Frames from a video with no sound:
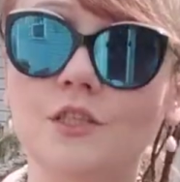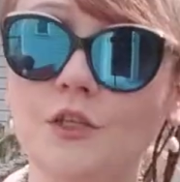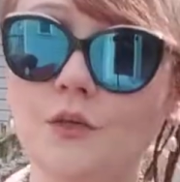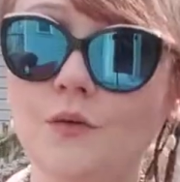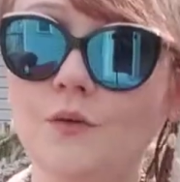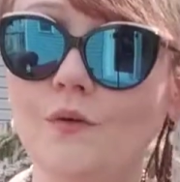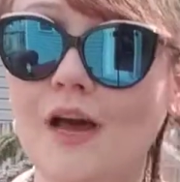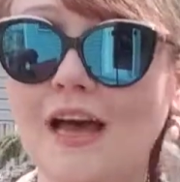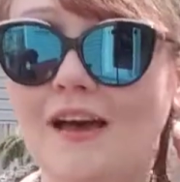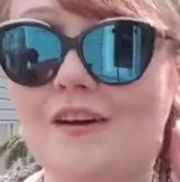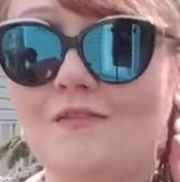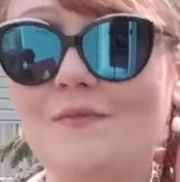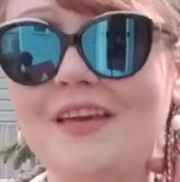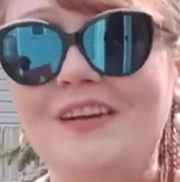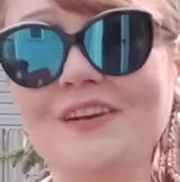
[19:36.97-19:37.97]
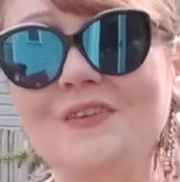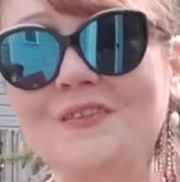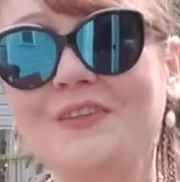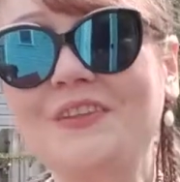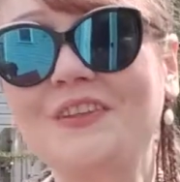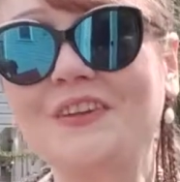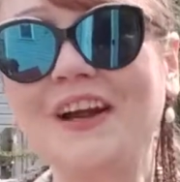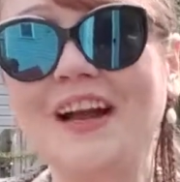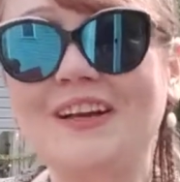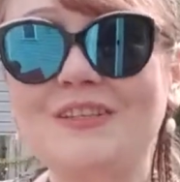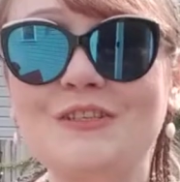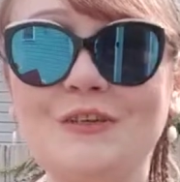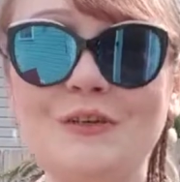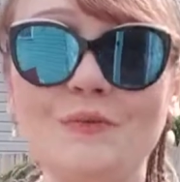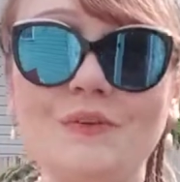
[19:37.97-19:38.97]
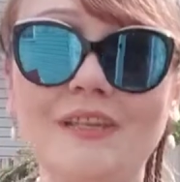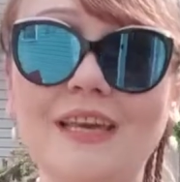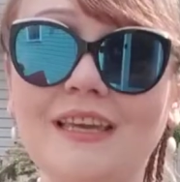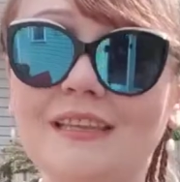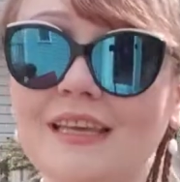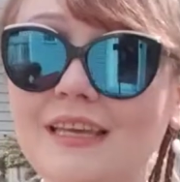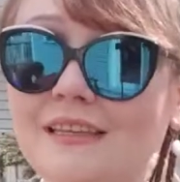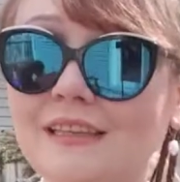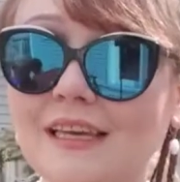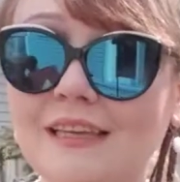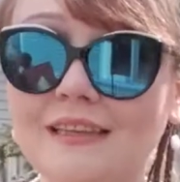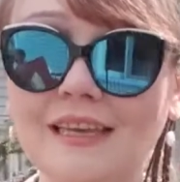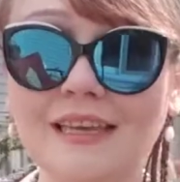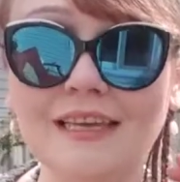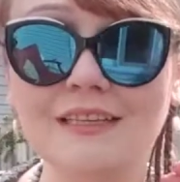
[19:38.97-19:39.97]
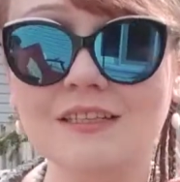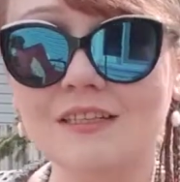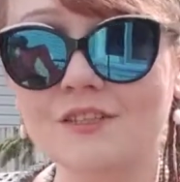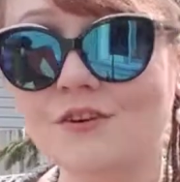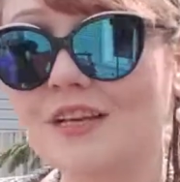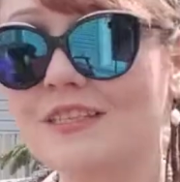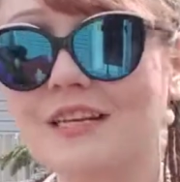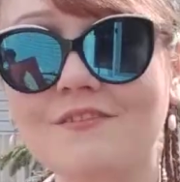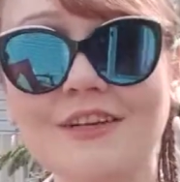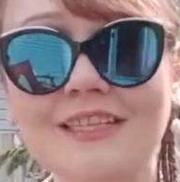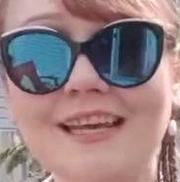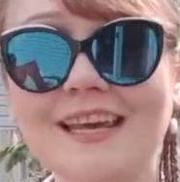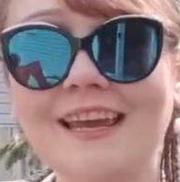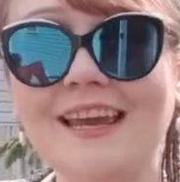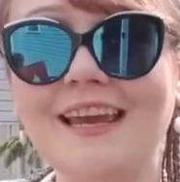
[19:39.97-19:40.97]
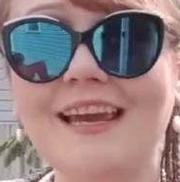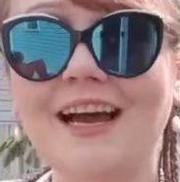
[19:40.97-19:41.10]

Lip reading: who have made it a rule in their household where they get dressed every day.